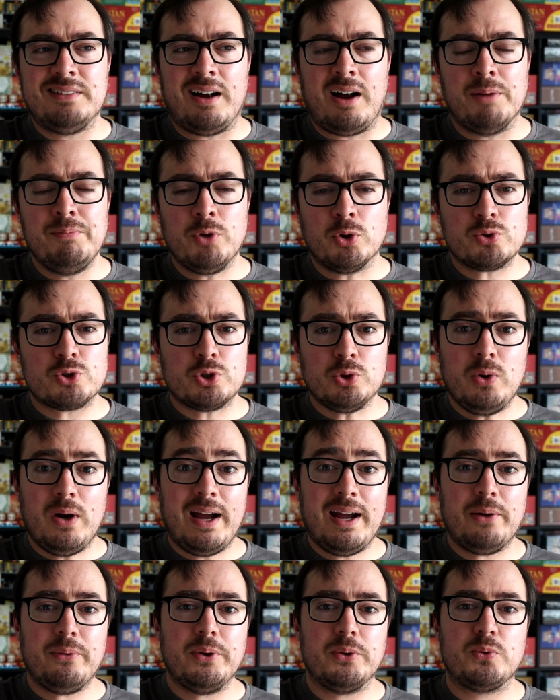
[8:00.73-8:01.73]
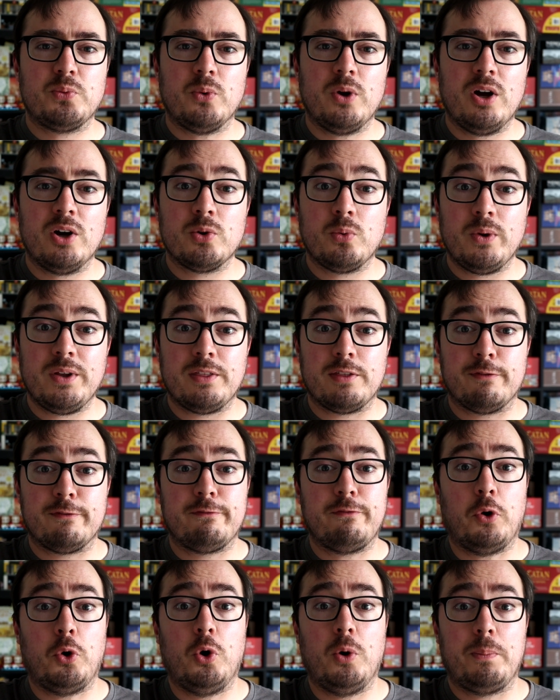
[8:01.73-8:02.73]
I'm not sure how it would work with
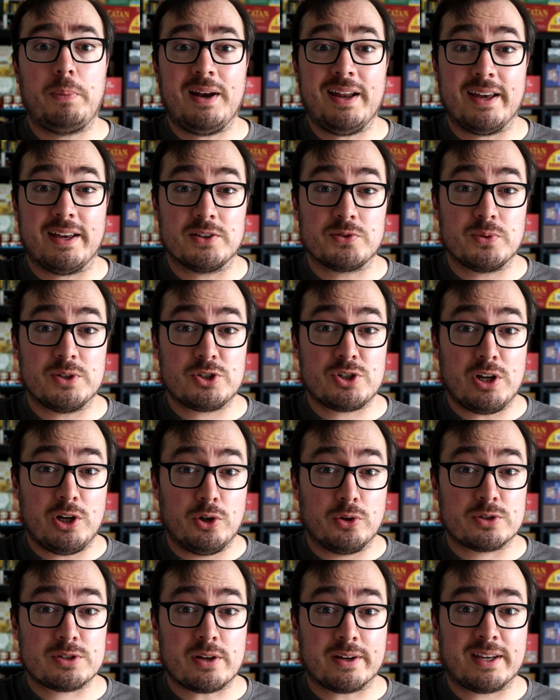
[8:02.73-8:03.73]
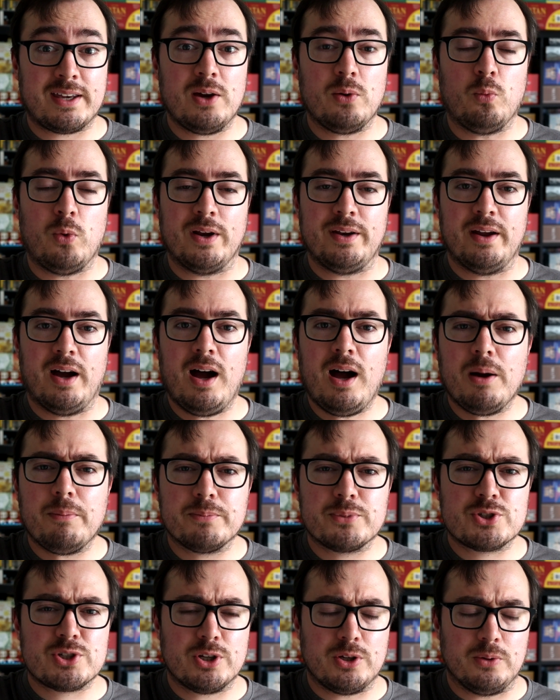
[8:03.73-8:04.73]
four players, which it looks like it went
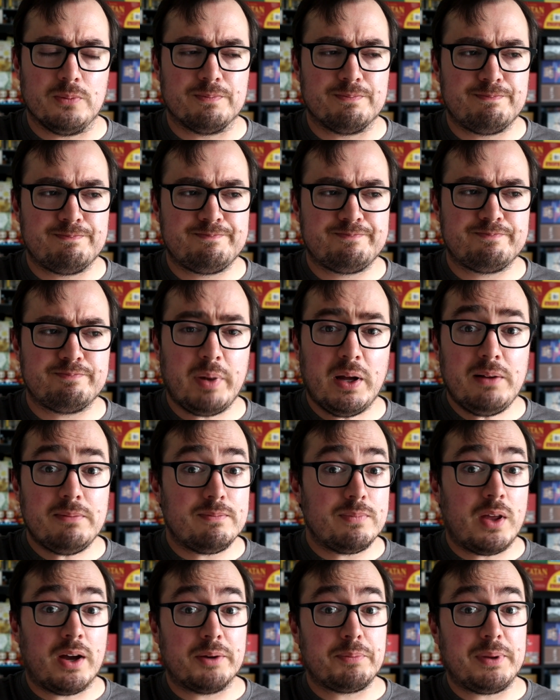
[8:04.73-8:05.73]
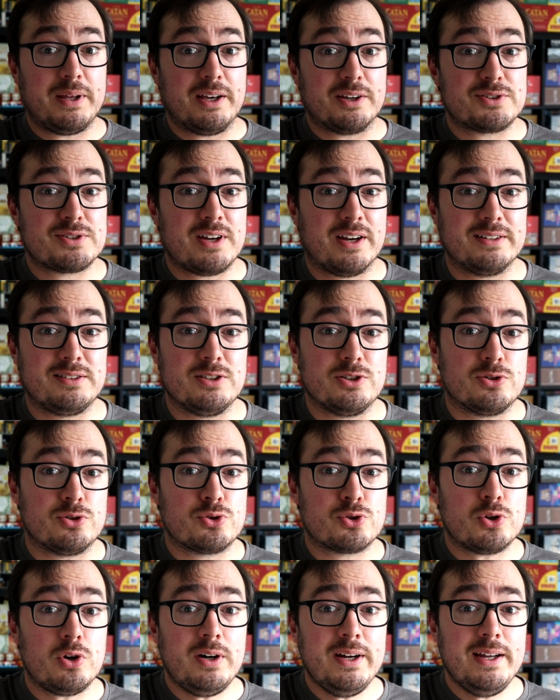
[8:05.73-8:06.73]
up to, but I'd be excited
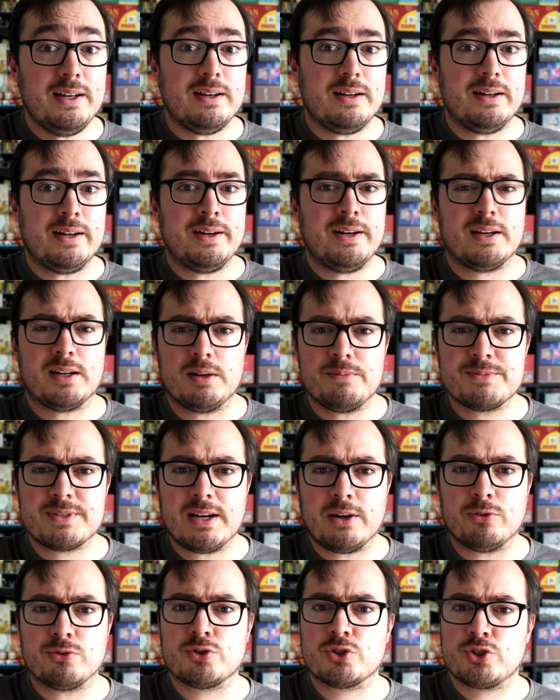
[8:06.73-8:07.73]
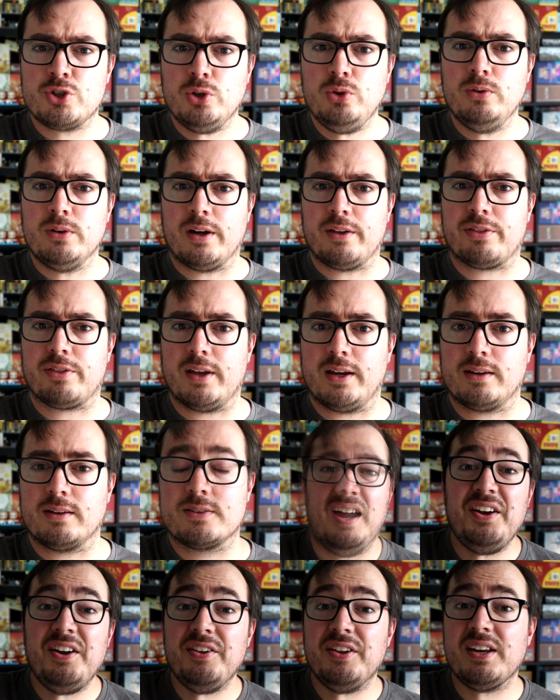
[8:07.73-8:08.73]
to try it, and it comes out soon, I think.
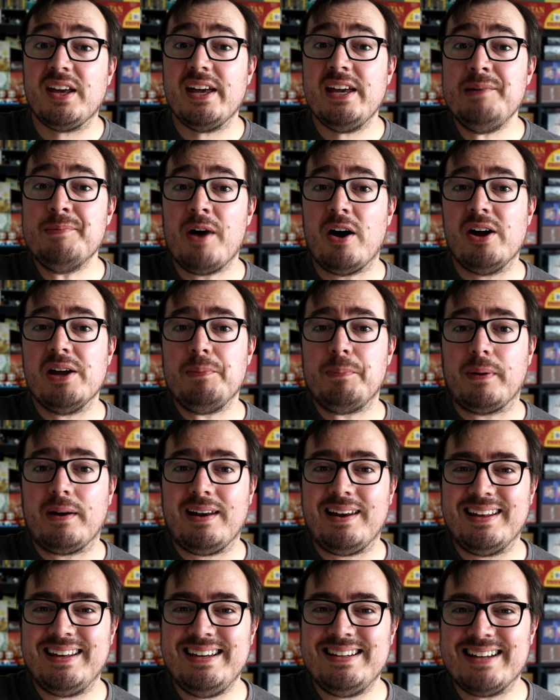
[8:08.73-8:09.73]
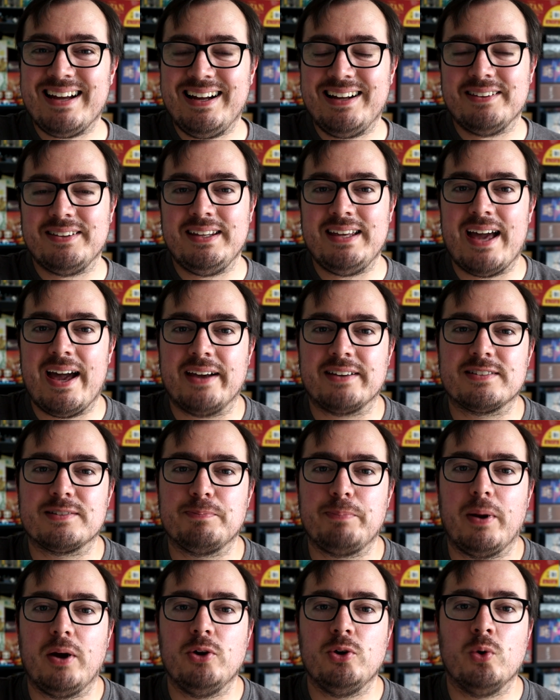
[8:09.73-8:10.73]
Another game I played at the
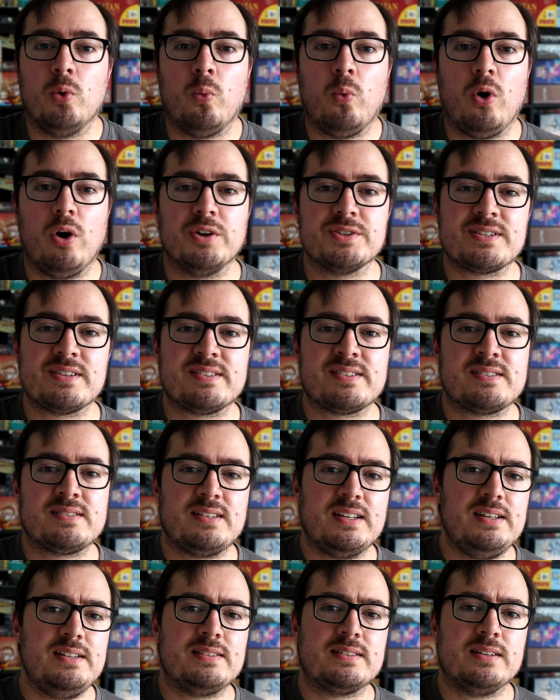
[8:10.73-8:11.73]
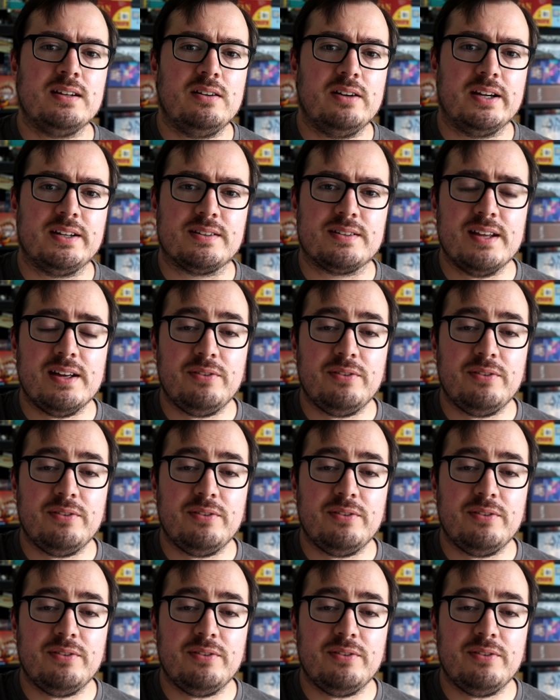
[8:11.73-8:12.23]
expo was Seaside.